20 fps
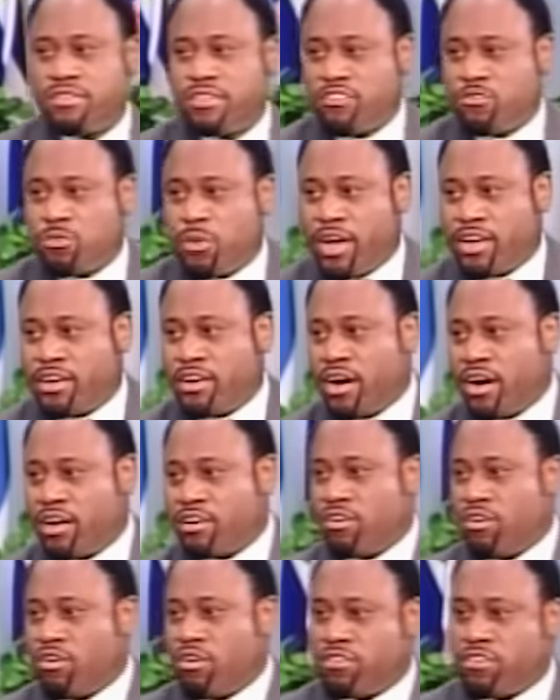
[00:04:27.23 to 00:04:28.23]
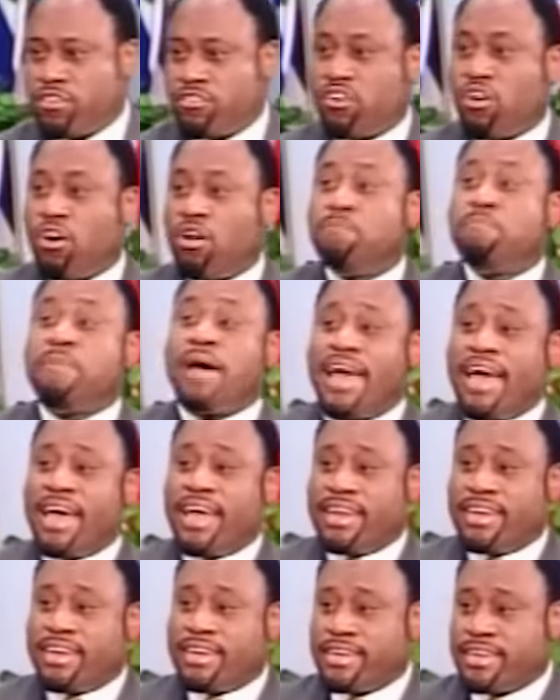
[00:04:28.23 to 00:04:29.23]
That's why God calls us all
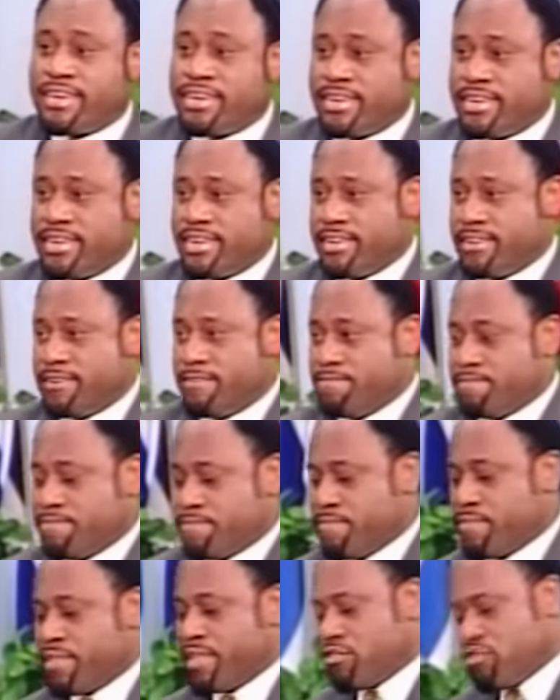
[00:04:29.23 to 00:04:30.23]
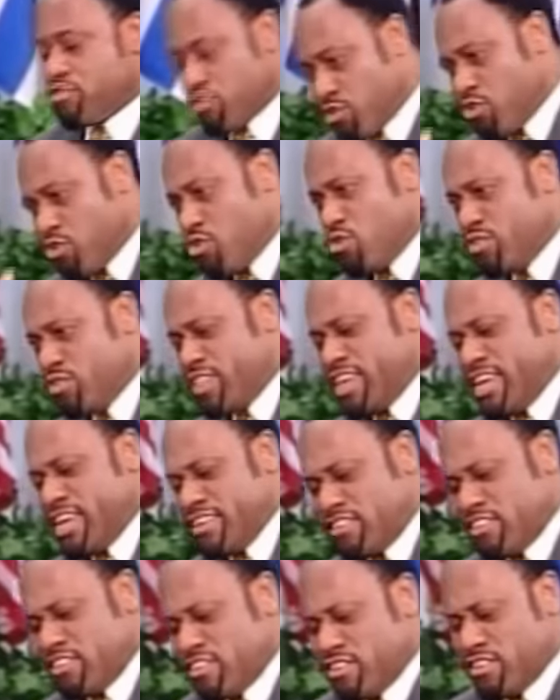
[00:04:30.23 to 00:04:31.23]
man. Through
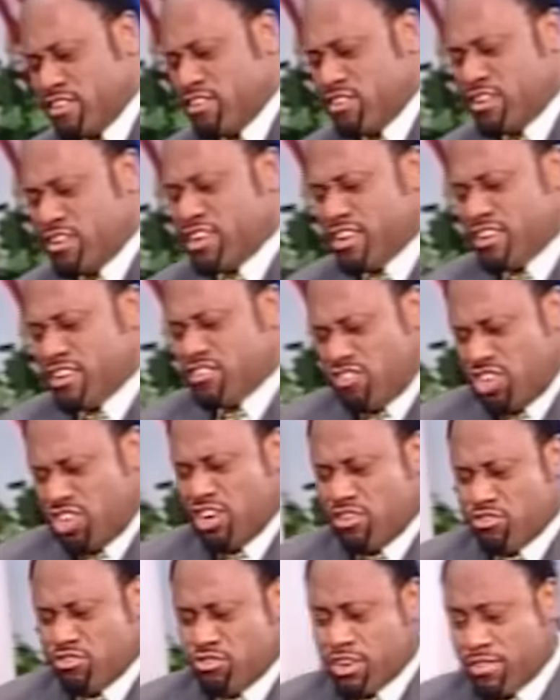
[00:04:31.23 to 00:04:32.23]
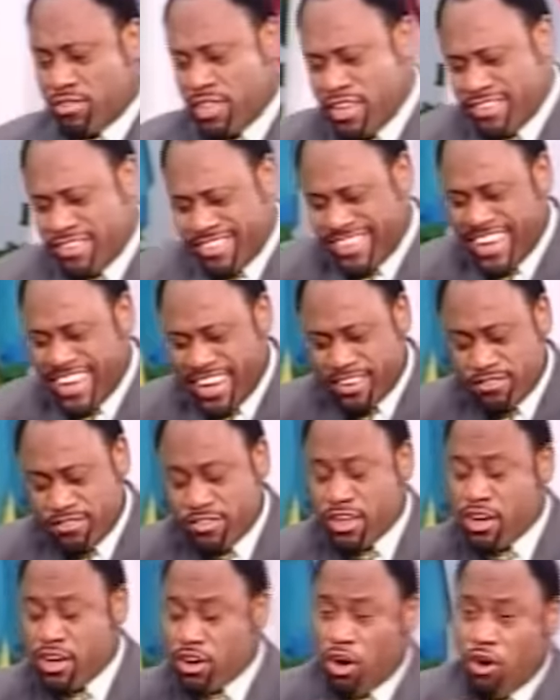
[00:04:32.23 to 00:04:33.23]
these children, these
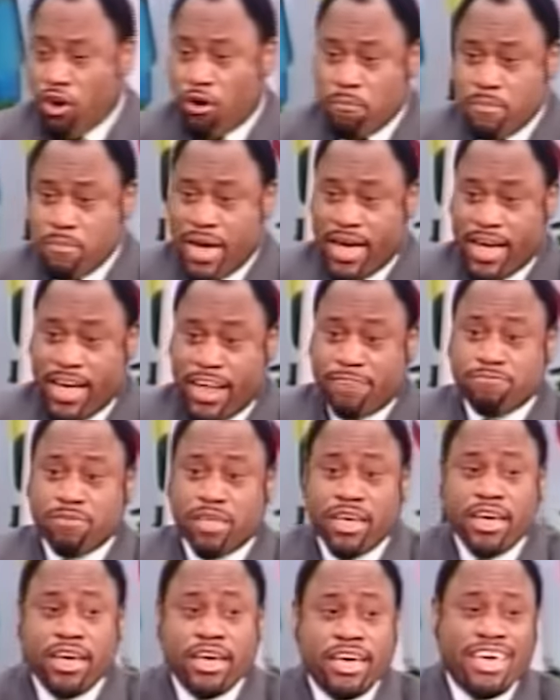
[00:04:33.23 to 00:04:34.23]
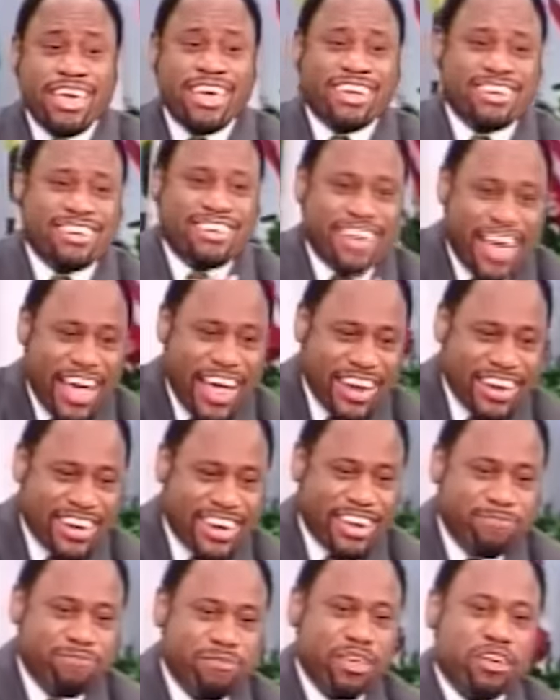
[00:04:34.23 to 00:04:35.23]
sons called man, he
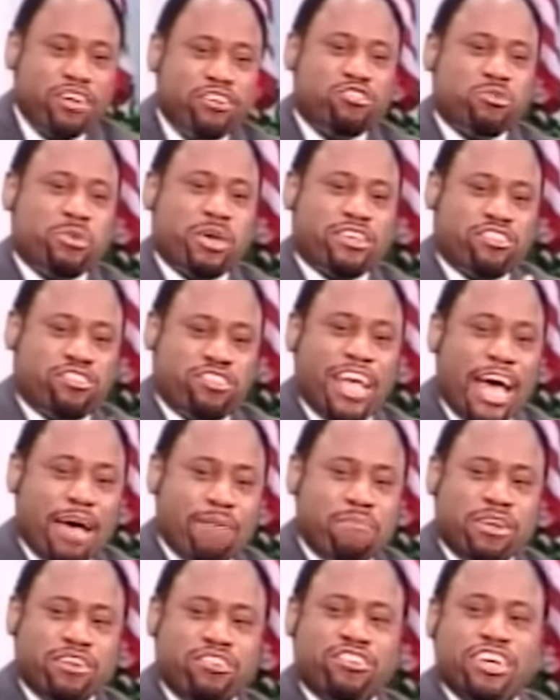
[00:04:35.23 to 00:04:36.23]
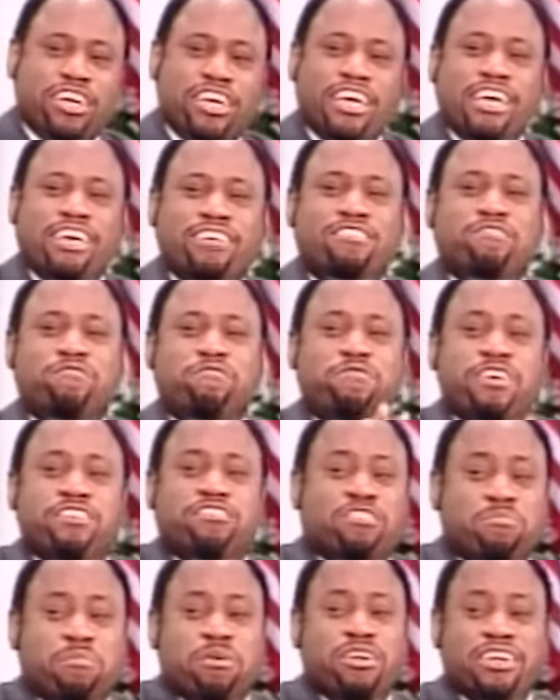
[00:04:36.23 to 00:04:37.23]
intended to establish his
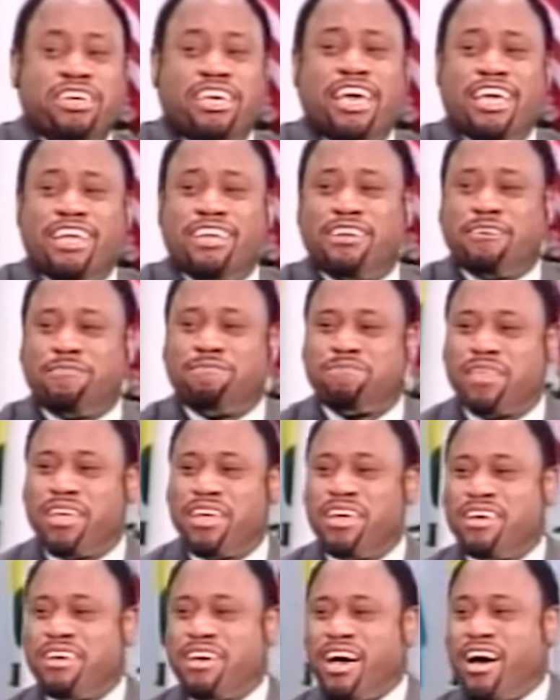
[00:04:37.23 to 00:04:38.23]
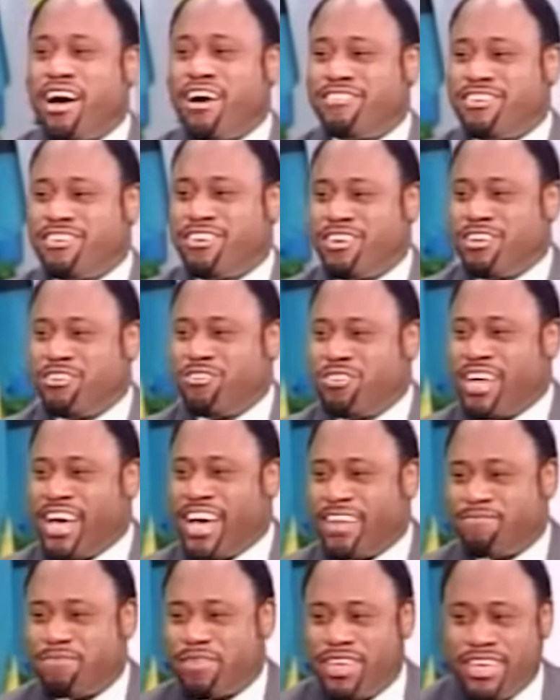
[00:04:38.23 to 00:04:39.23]
visible kingdom. How's he going to do
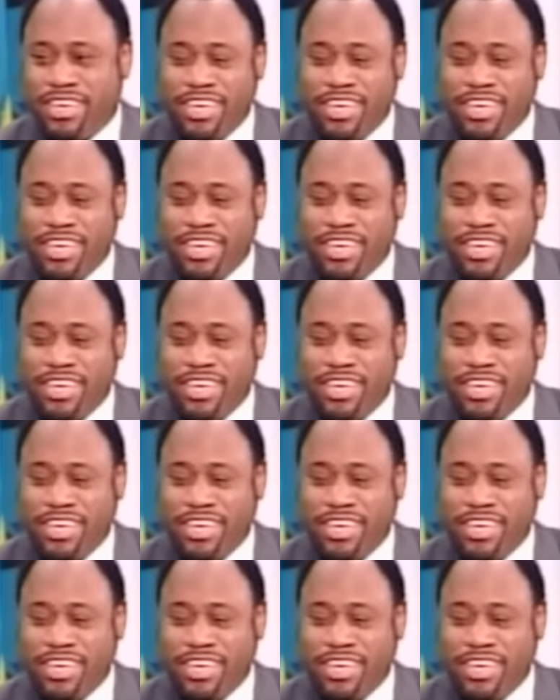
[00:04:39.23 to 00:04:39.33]
that?